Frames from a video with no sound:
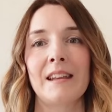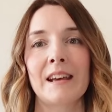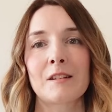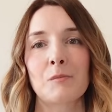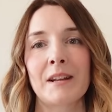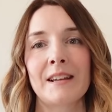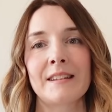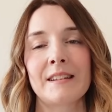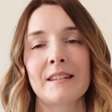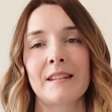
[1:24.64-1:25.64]
Next on my
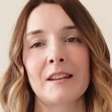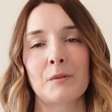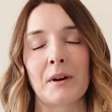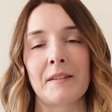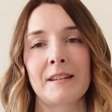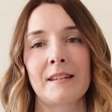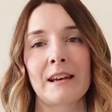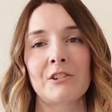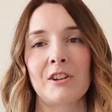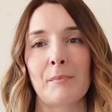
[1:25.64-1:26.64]
list is this one. This is
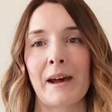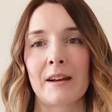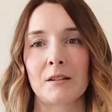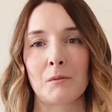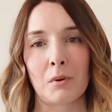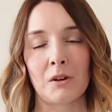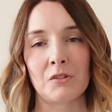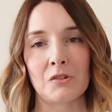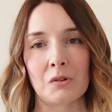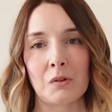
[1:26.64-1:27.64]
actually a pattern
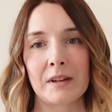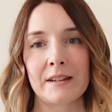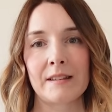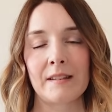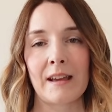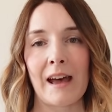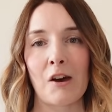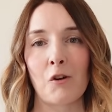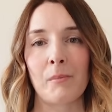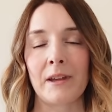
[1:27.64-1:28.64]
bundle and it's the
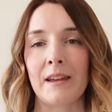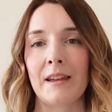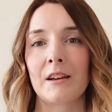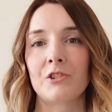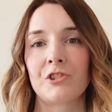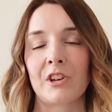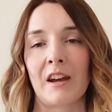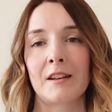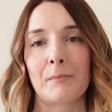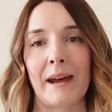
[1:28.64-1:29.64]
Albie
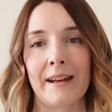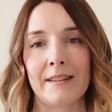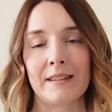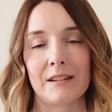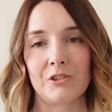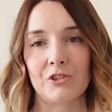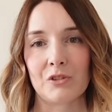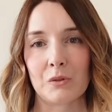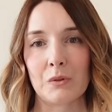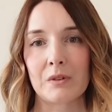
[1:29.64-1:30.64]
shirt, pants and
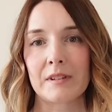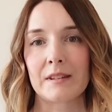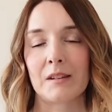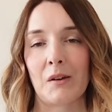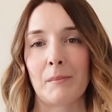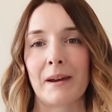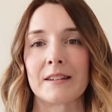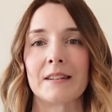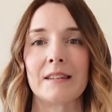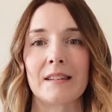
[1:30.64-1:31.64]
shorts sewing
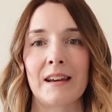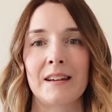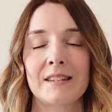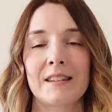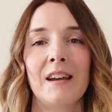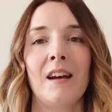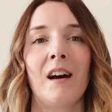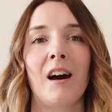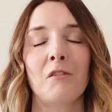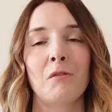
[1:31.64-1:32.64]
pattern set.
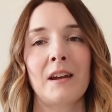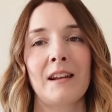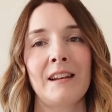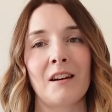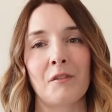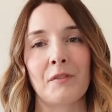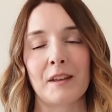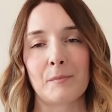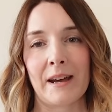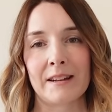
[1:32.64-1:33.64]
I really love
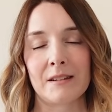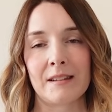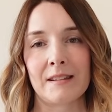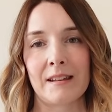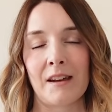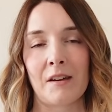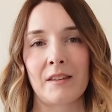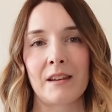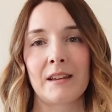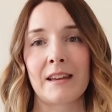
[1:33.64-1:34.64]
this pattern set. I
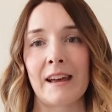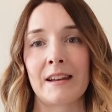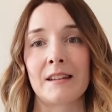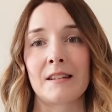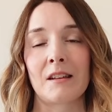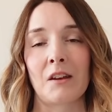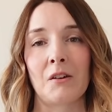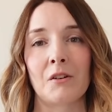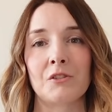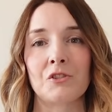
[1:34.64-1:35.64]
think, again, it's so
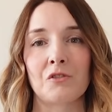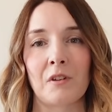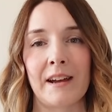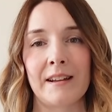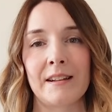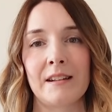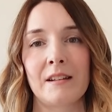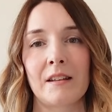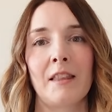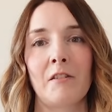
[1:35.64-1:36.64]
on
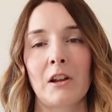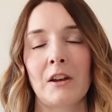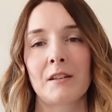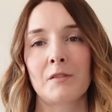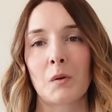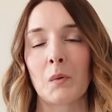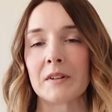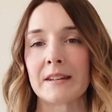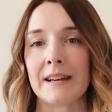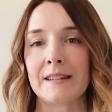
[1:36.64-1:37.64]
trend. There are loads of
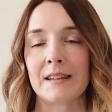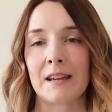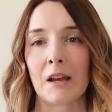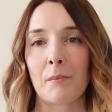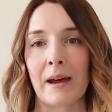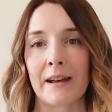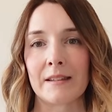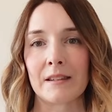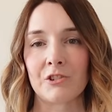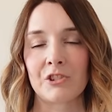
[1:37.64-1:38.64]
coordinating
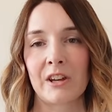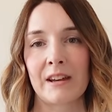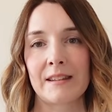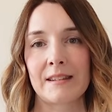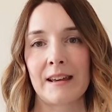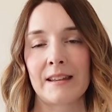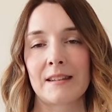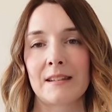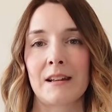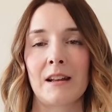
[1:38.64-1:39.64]
pants and shirt sets
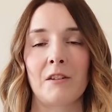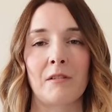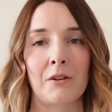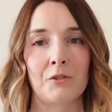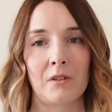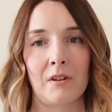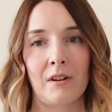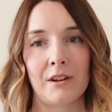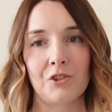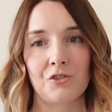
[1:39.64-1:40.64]
still around on the
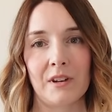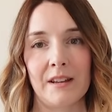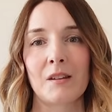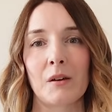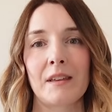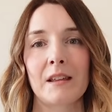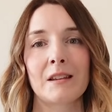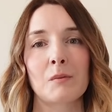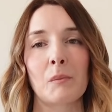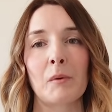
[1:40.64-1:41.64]
high street, so I think
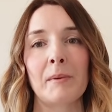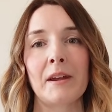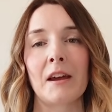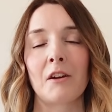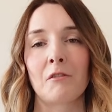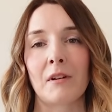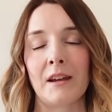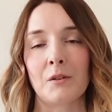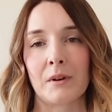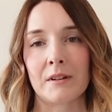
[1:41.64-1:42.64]
this one would be a
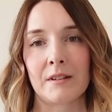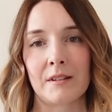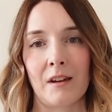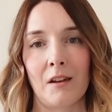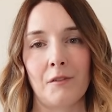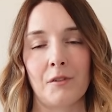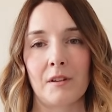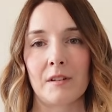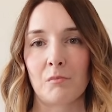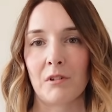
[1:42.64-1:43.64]
great one to sew
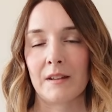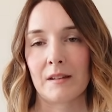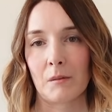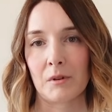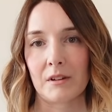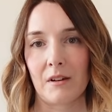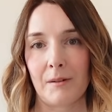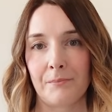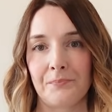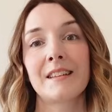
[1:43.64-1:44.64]
for spring and
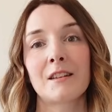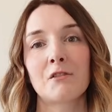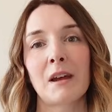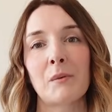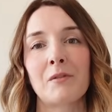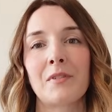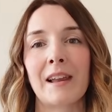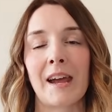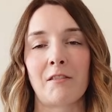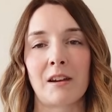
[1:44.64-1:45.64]
summertime. This is a great one for
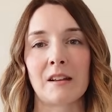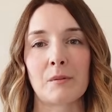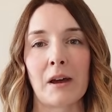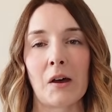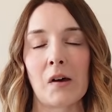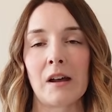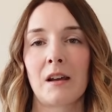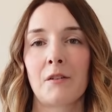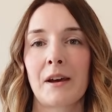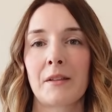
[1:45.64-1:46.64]
layering as well. I
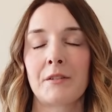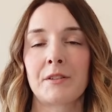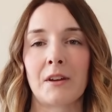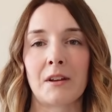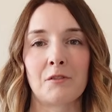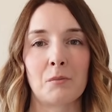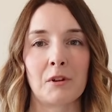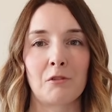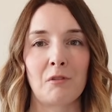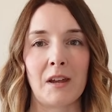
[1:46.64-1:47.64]
love how they've sewn it from a
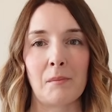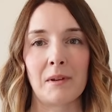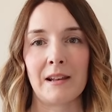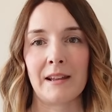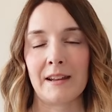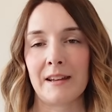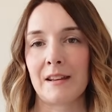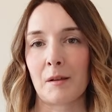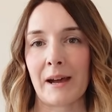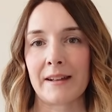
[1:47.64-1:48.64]
cream linen
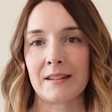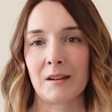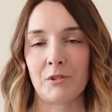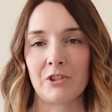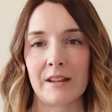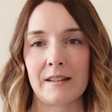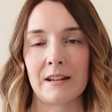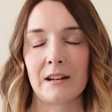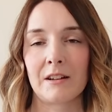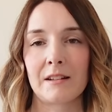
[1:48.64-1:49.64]
in the pattern images, and
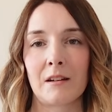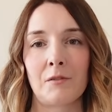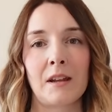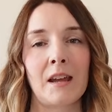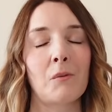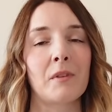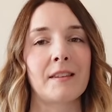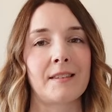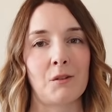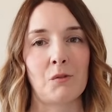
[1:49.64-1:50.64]
it looks lovely with a
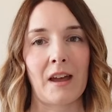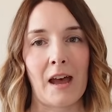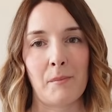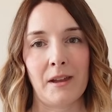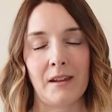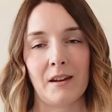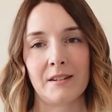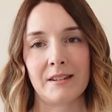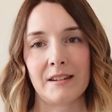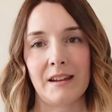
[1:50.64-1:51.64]
silk cami
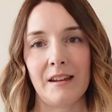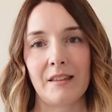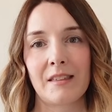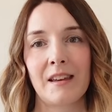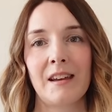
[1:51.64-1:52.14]
underneath.